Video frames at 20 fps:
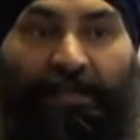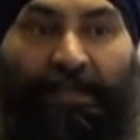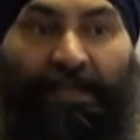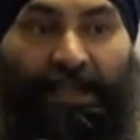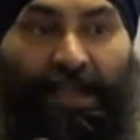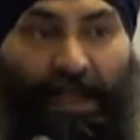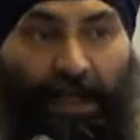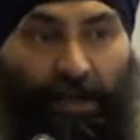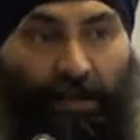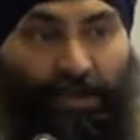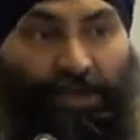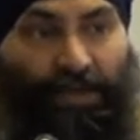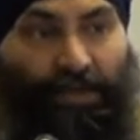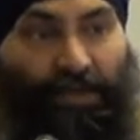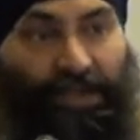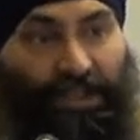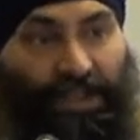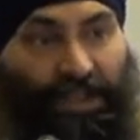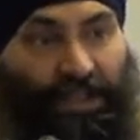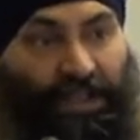Now is
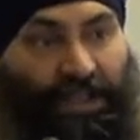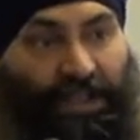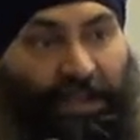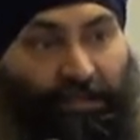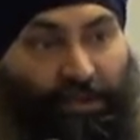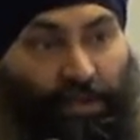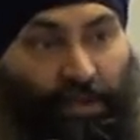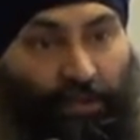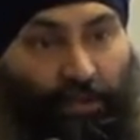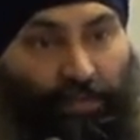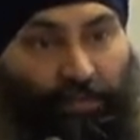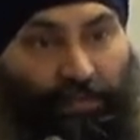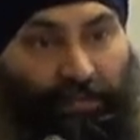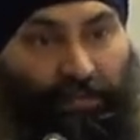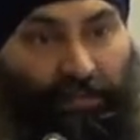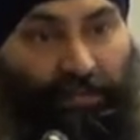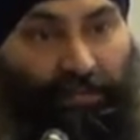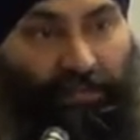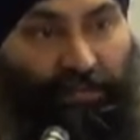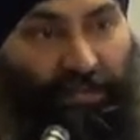your time to
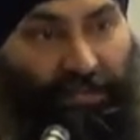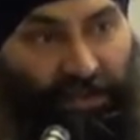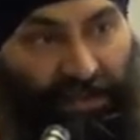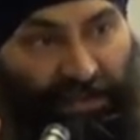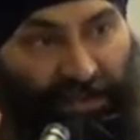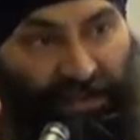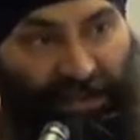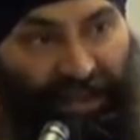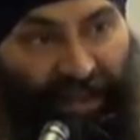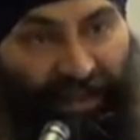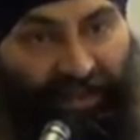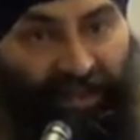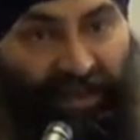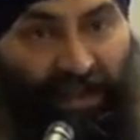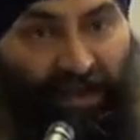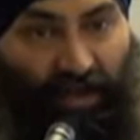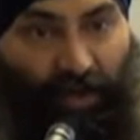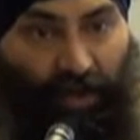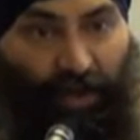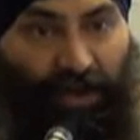get
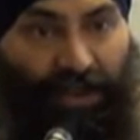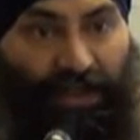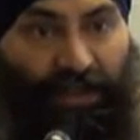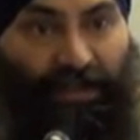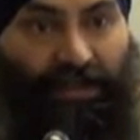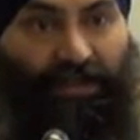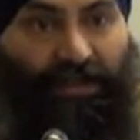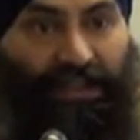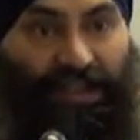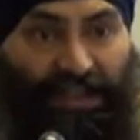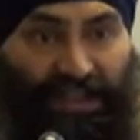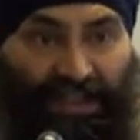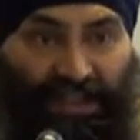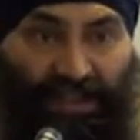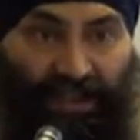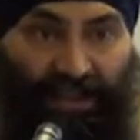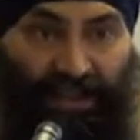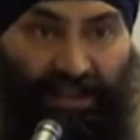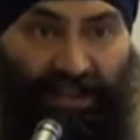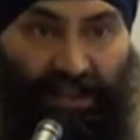that earning.
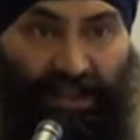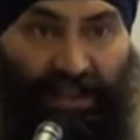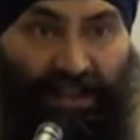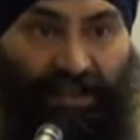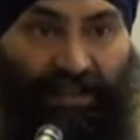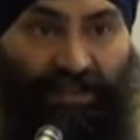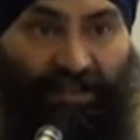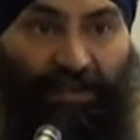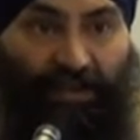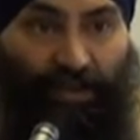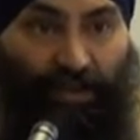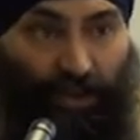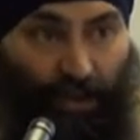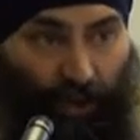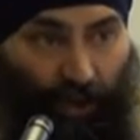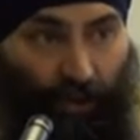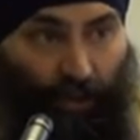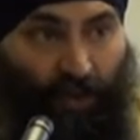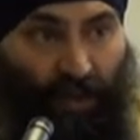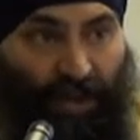Ihan khat,
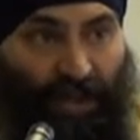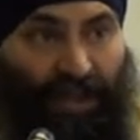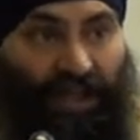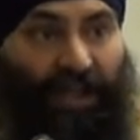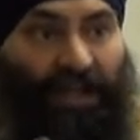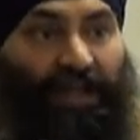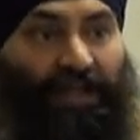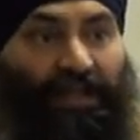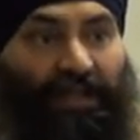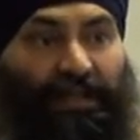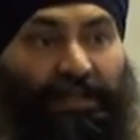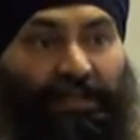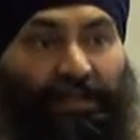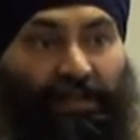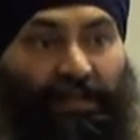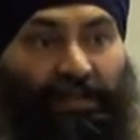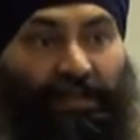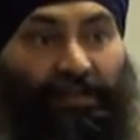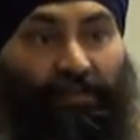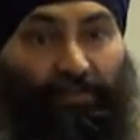chalo harala.
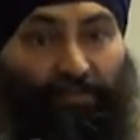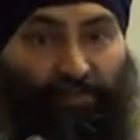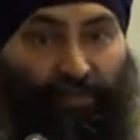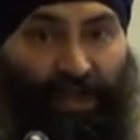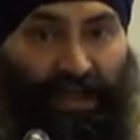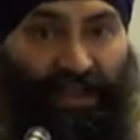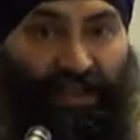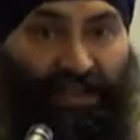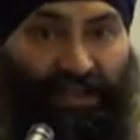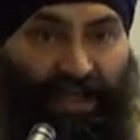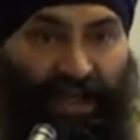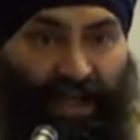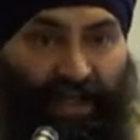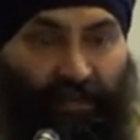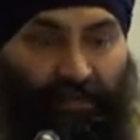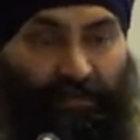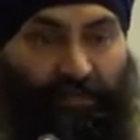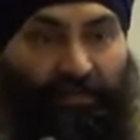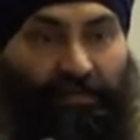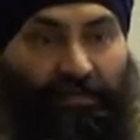Right
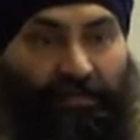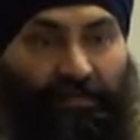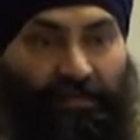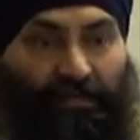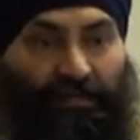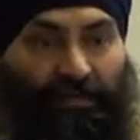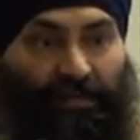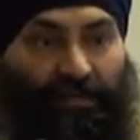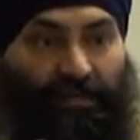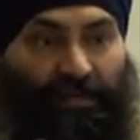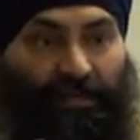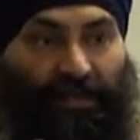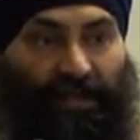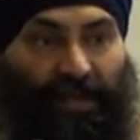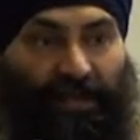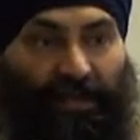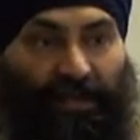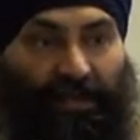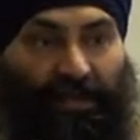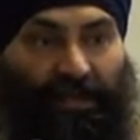now.
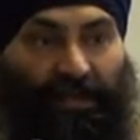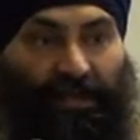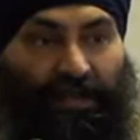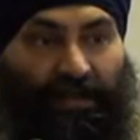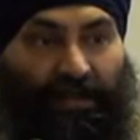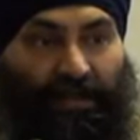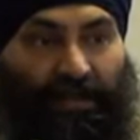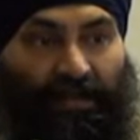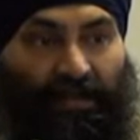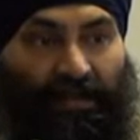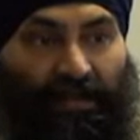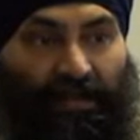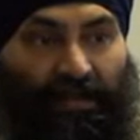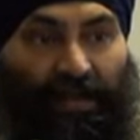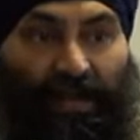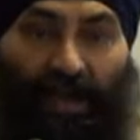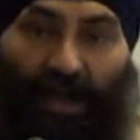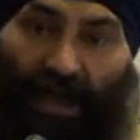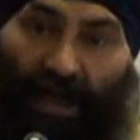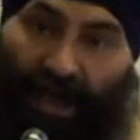Okay?
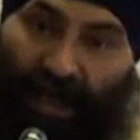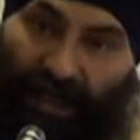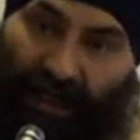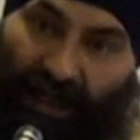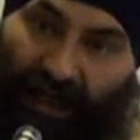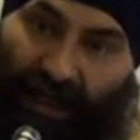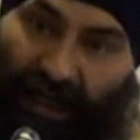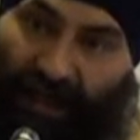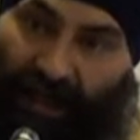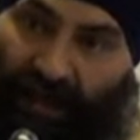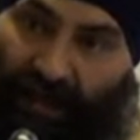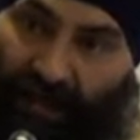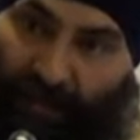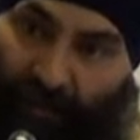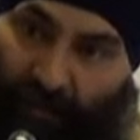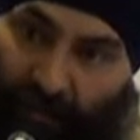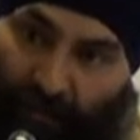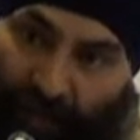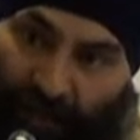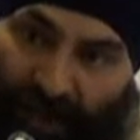Aage
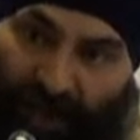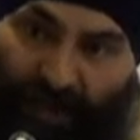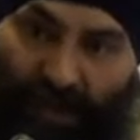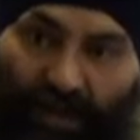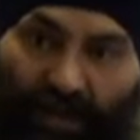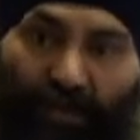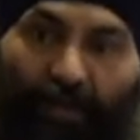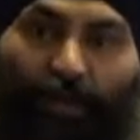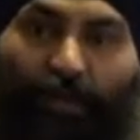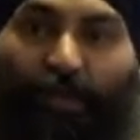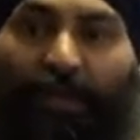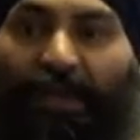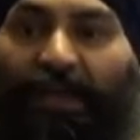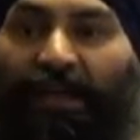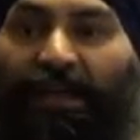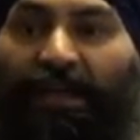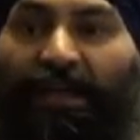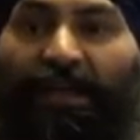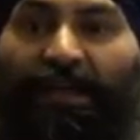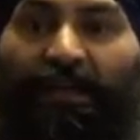basan
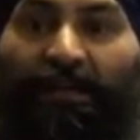suhela.